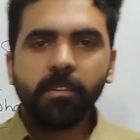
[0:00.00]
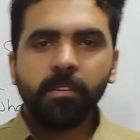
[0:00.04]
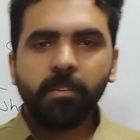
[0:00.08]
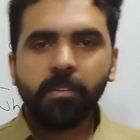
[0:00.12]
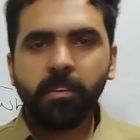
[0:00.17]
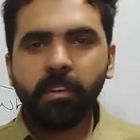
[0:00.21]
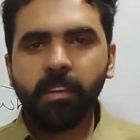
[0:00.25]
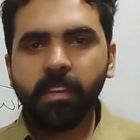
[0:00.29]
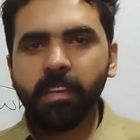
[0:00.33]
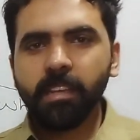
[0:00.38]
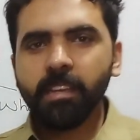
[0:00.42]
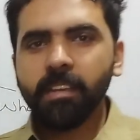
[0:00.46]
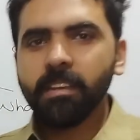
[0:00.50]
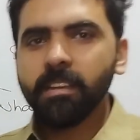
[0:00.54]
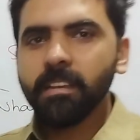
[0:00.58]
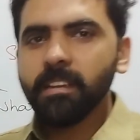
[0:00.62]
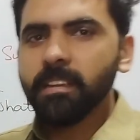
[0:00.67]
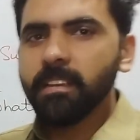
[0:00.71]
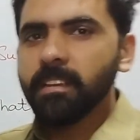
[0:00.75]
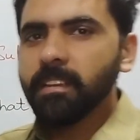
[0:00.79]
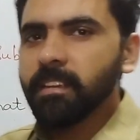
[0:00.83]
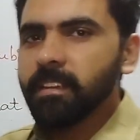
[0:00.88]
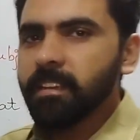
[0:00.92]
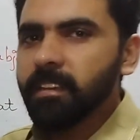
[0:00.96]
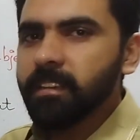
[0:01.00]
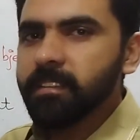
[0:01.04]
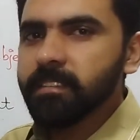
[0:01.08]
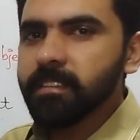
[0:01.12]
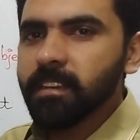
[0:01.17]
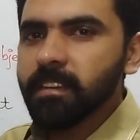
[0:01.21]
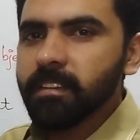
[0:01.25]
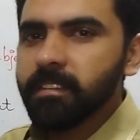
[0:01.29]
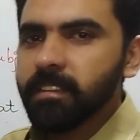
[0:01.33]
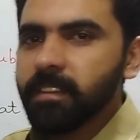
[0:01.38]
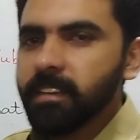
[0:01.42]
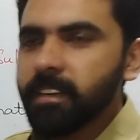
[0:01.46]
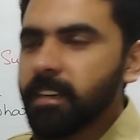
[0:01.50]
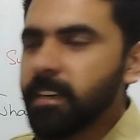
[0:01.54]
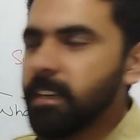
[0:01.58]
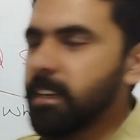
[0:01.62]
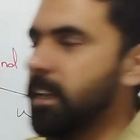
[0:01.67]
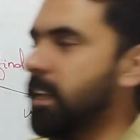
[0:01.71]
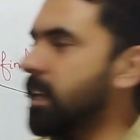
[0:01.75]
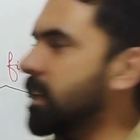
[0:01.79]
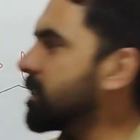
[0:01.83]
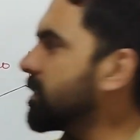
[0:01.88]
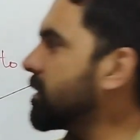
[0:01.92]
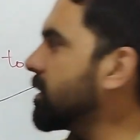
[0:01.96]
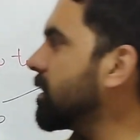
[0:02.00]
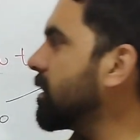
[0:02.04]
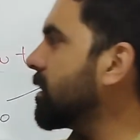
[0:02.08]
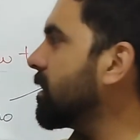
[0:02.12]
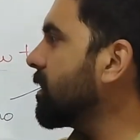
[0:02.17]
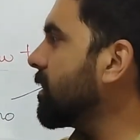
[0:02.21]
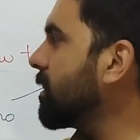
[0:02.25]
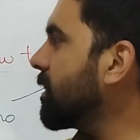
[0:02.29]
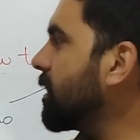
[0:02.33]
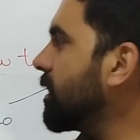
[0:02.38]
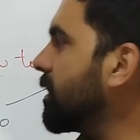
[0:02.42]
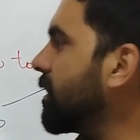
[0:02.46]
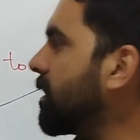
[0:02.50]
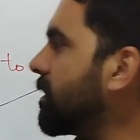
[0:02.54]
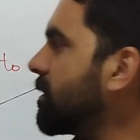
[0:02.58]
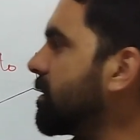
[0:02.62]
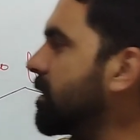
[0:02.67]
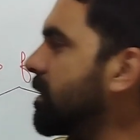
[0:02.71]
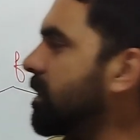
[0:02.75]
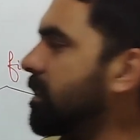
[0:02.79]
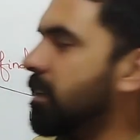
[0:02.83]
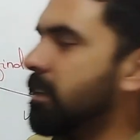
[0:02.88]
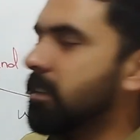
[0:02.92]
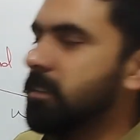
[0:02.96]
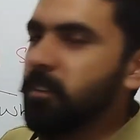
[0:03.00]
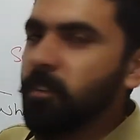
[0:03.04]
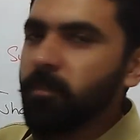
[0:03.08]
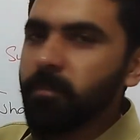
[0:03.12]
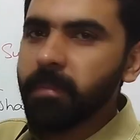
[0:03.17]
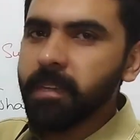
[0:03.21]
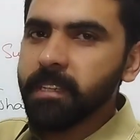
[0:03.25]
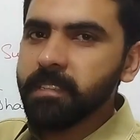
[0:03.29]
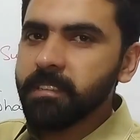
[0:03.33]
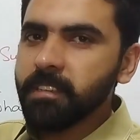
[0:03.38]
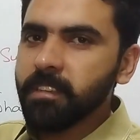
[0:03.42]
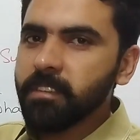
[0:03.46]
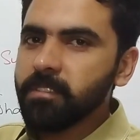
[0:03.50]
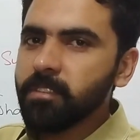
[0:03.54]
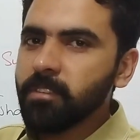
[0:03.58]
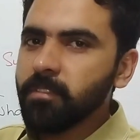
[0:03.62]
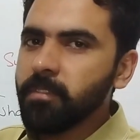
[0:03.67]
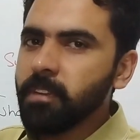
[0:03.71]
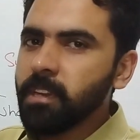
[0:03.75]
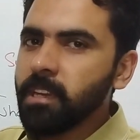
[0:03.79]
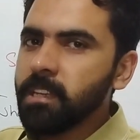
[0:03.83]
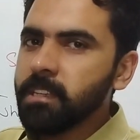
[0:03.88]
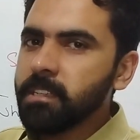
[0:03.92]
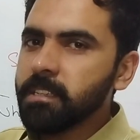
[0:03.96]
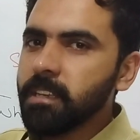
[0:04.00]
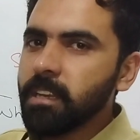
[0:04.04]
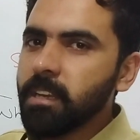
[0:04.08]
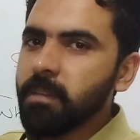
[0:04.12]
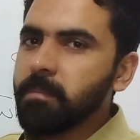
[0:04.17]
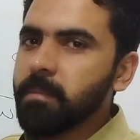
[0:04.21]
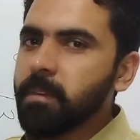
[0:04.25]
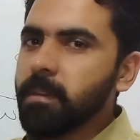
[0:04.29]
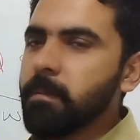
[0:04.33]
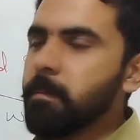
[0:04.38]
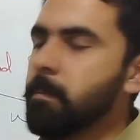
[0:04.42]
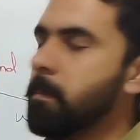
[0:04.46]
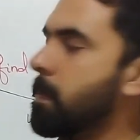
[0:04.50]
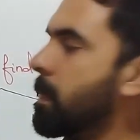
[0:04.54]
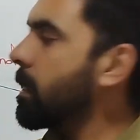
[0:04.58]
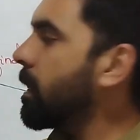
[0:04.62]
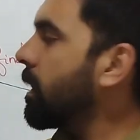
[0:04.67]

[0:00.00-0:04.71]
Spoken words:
Today is our third lecture in the series of Basics of English Grammar.